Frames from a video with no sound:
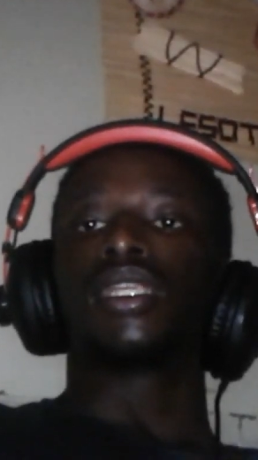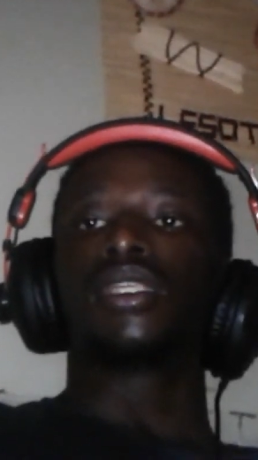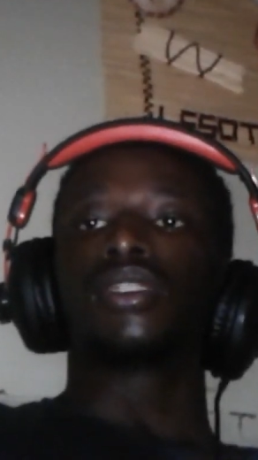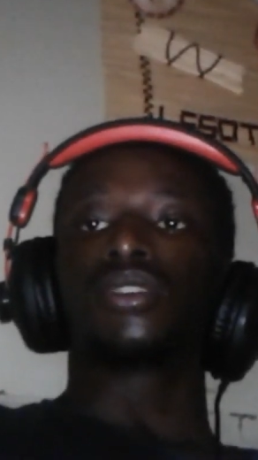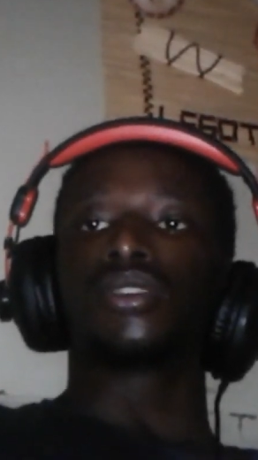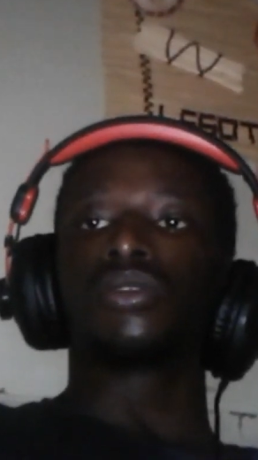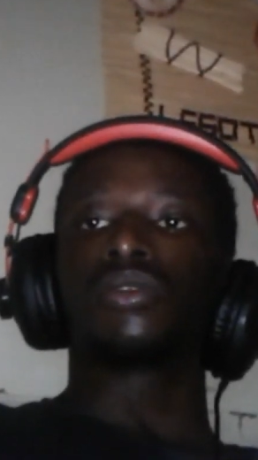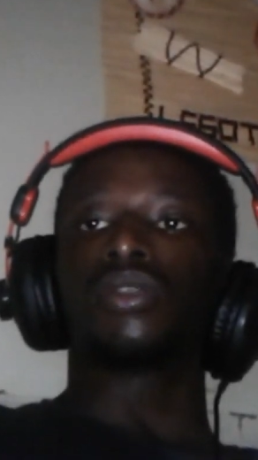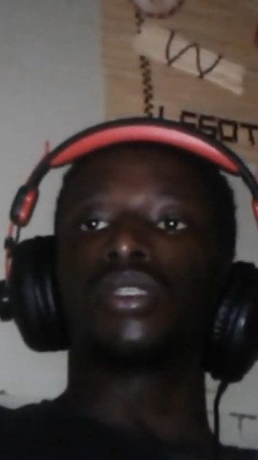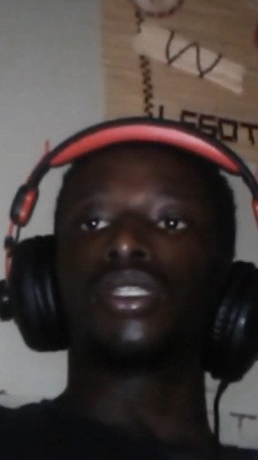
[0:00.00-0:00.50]

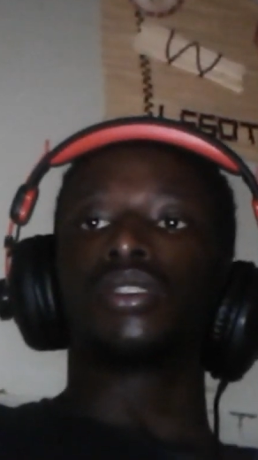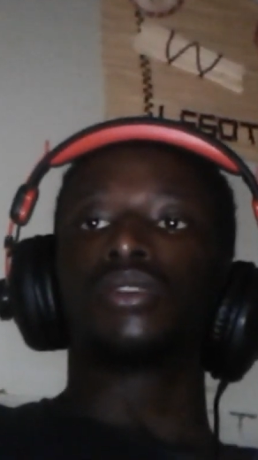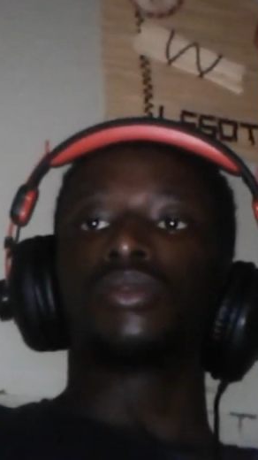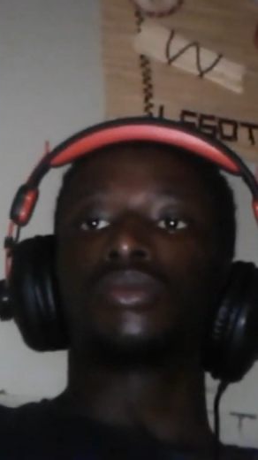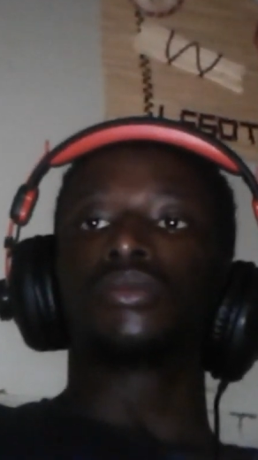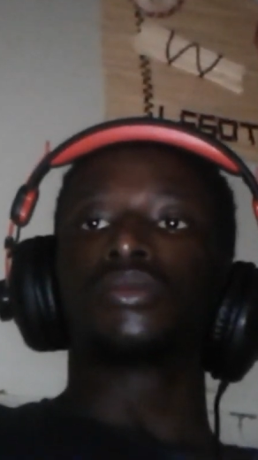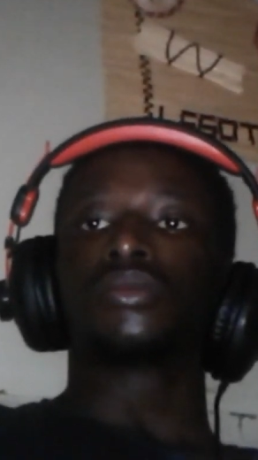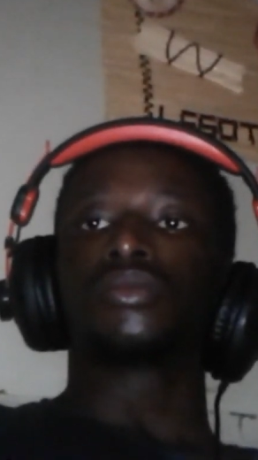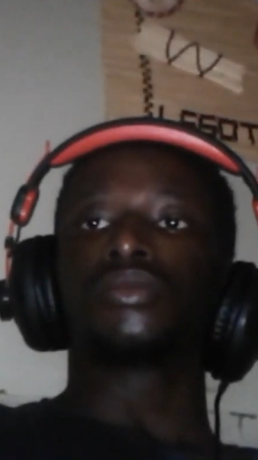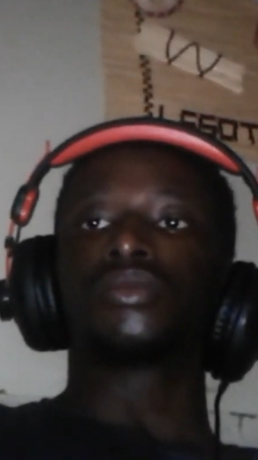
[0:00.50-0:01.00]
Let's do it.
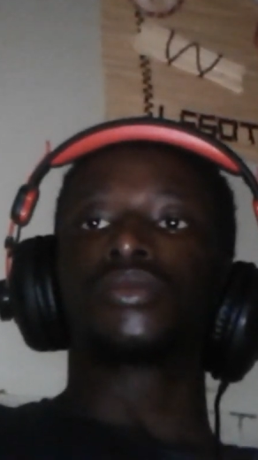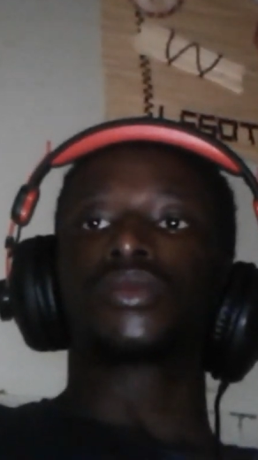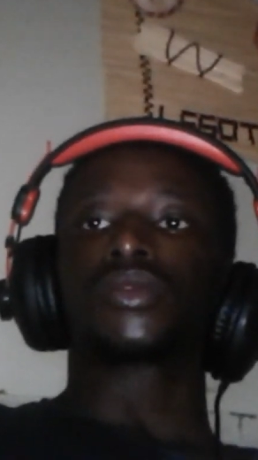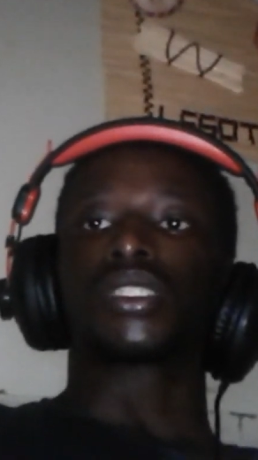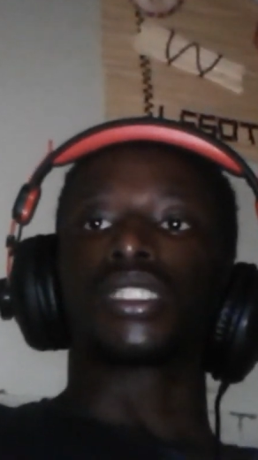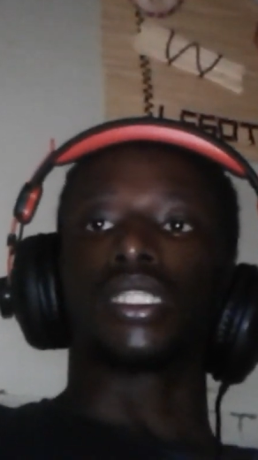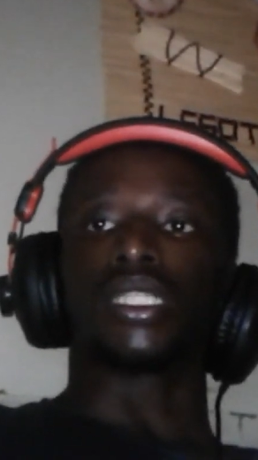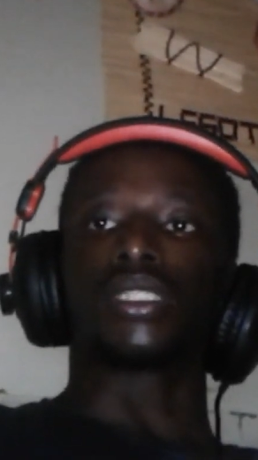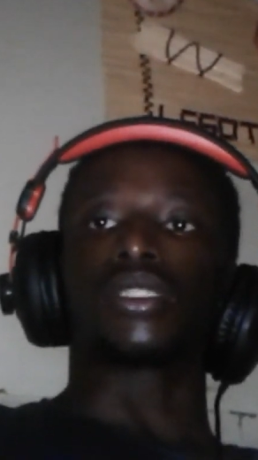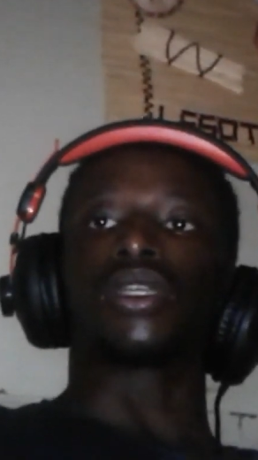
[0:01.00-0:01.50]

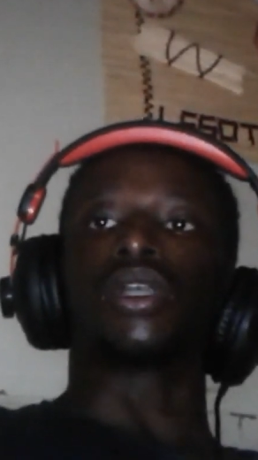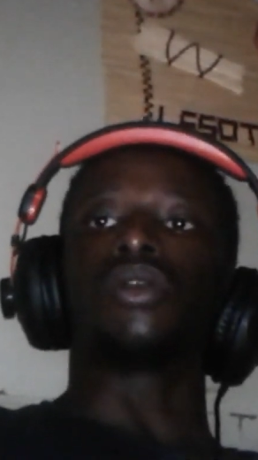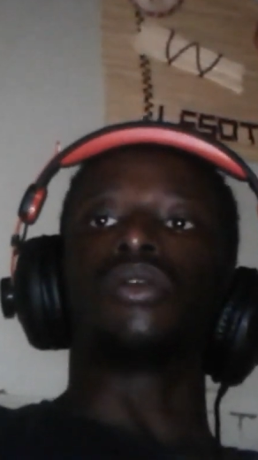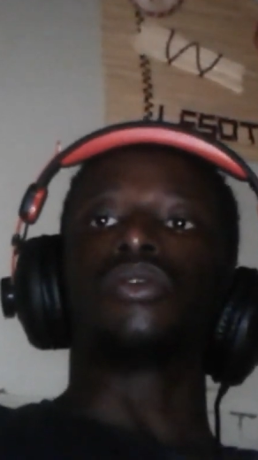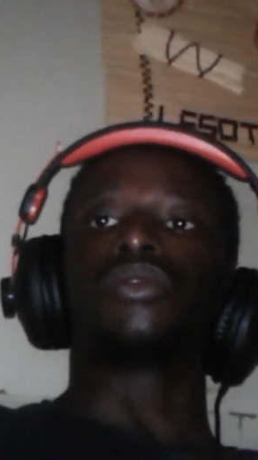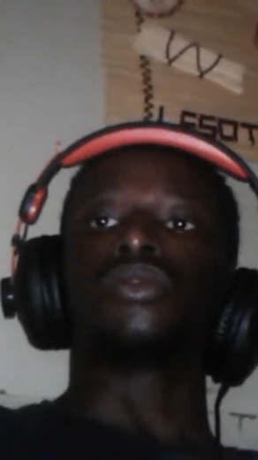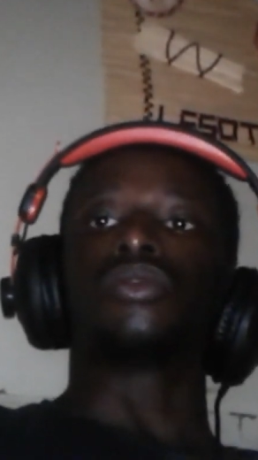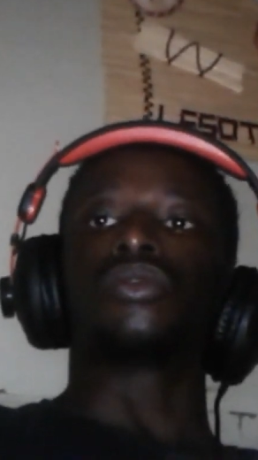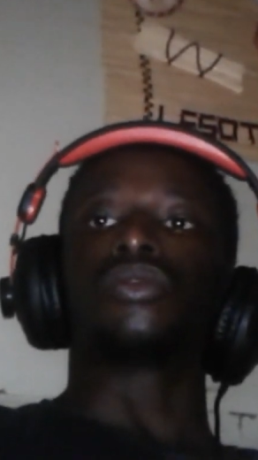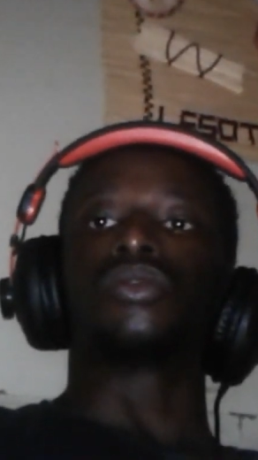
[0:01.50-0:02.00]
Let's
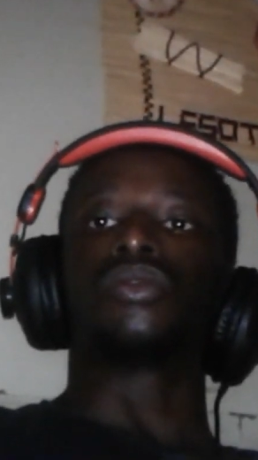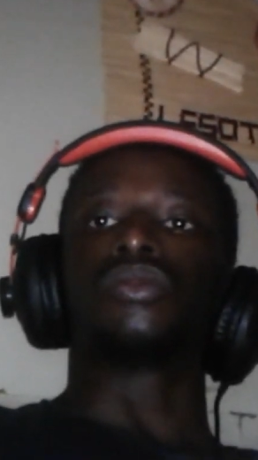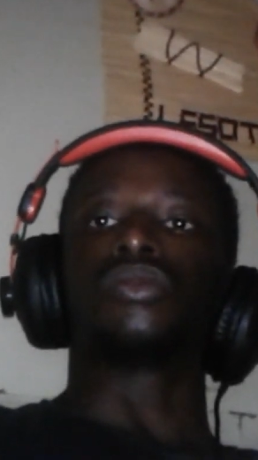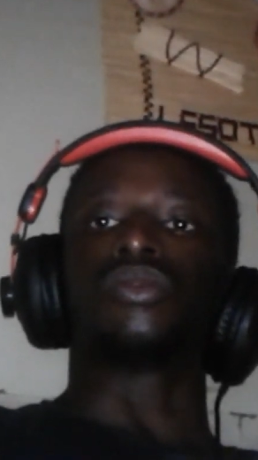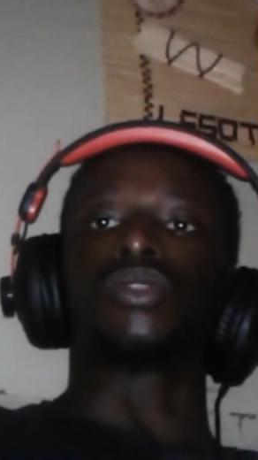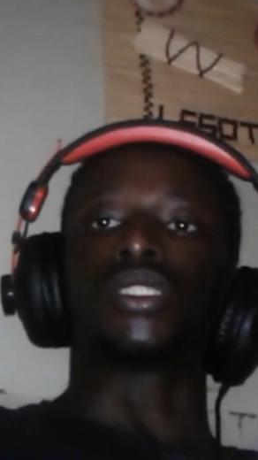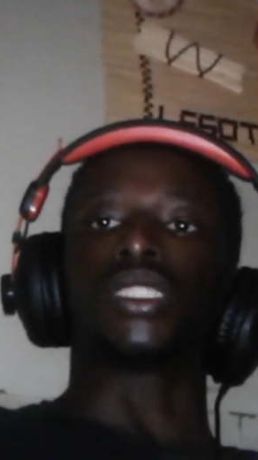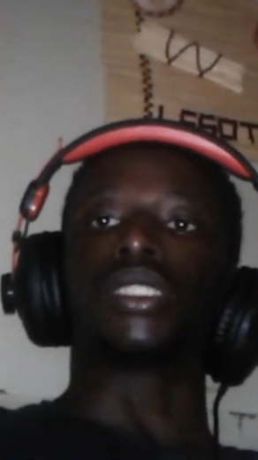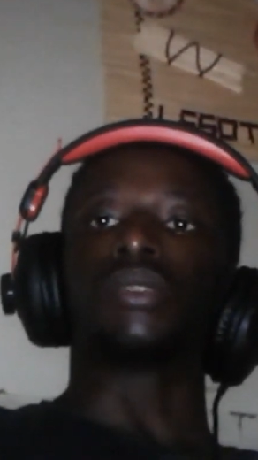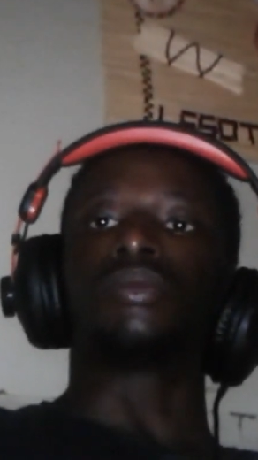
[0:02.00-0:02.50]
go.
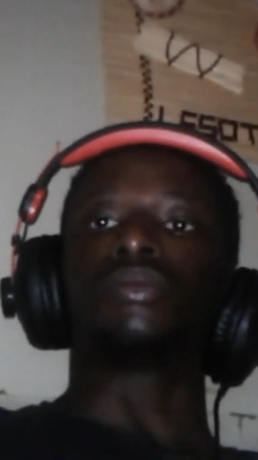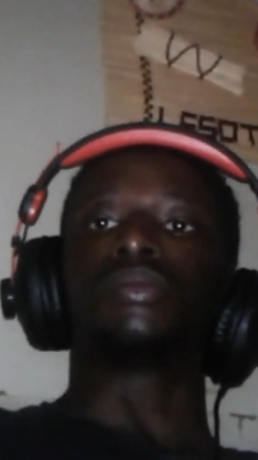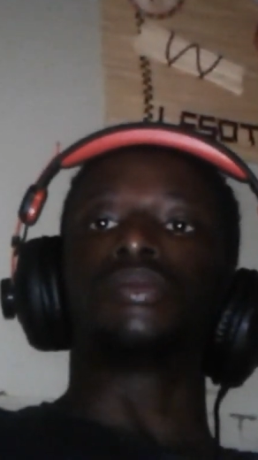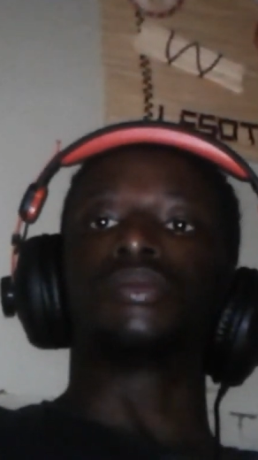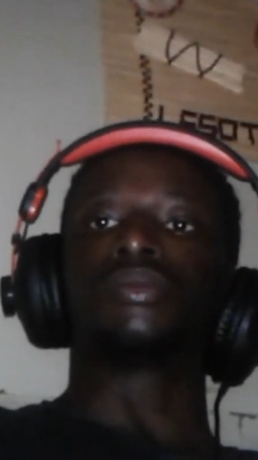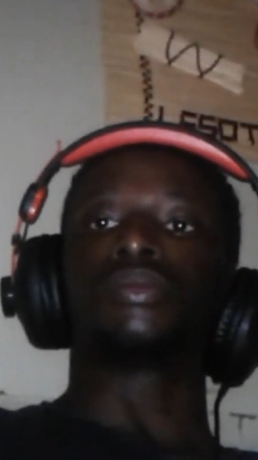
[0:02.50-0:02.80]
What's up?